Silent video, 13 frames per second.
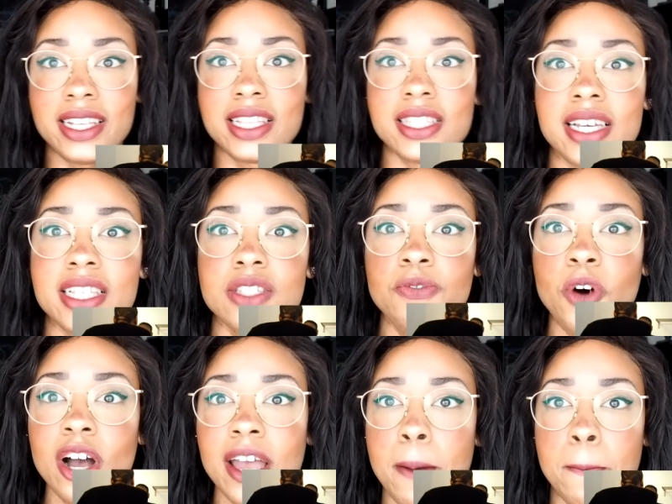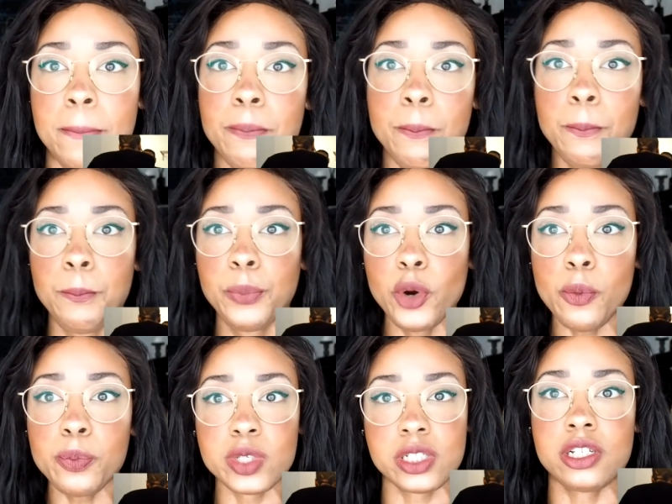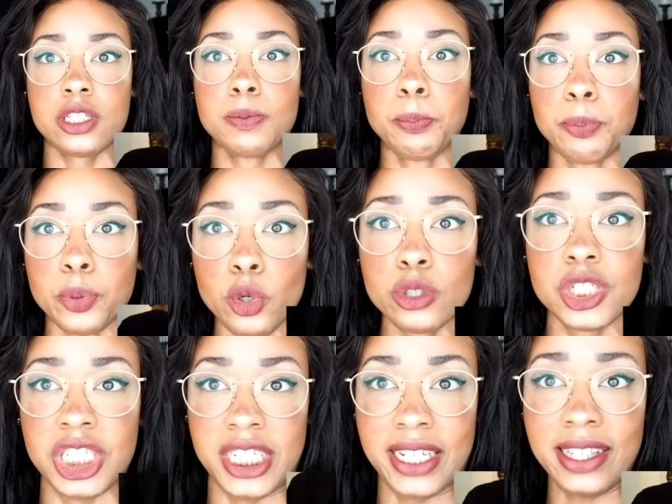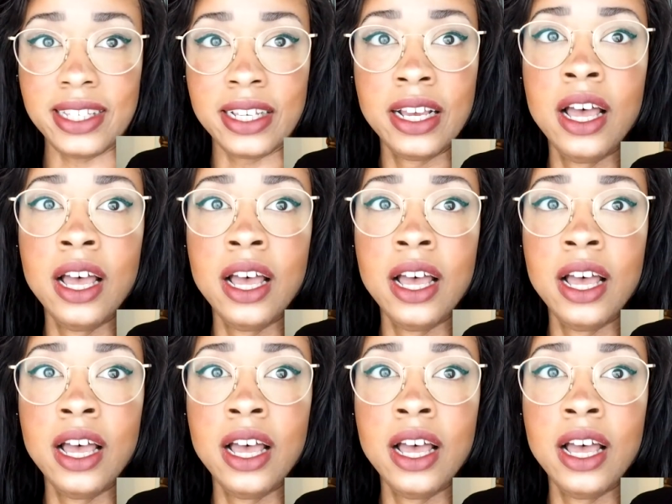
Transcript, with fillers: it's, it's fucking purposeless bullshit.